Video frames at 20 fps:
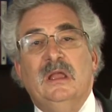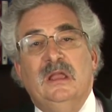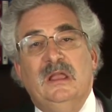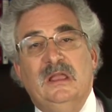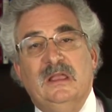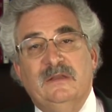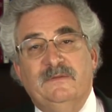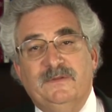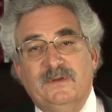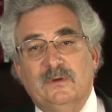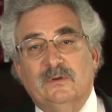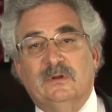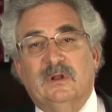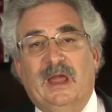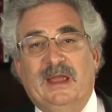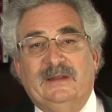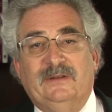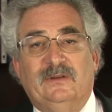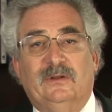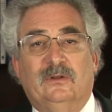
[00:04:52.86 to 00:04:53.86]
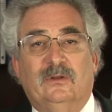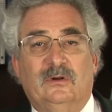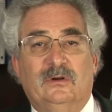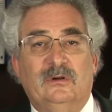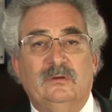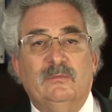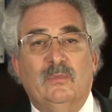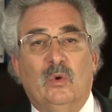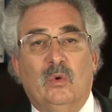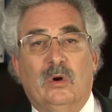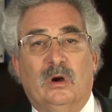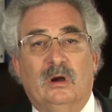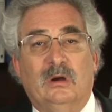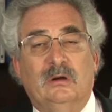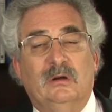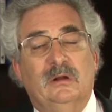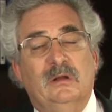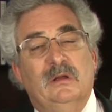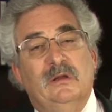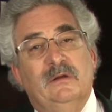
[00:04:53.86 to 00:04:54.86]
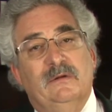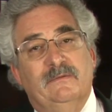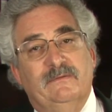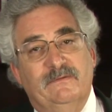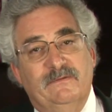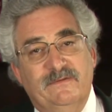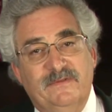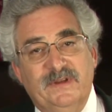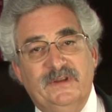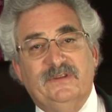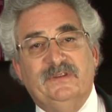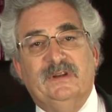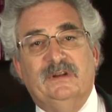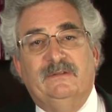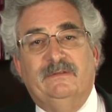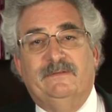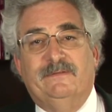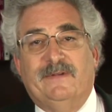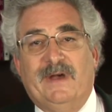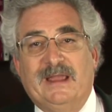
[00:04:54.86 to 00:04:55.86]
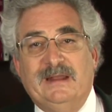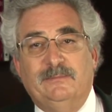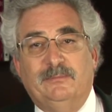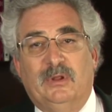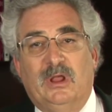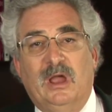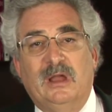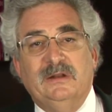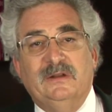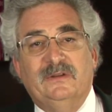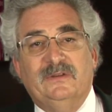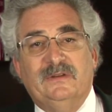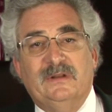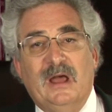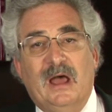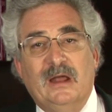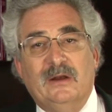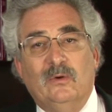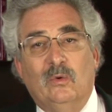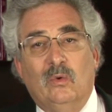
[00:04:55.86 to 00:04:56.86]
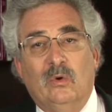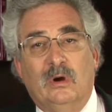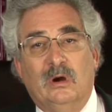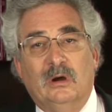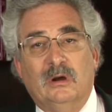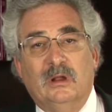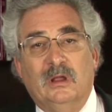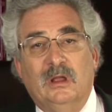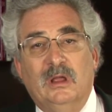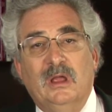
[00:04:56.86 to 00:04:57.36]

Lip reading: If you'd like to learn more, visit fightblindness.org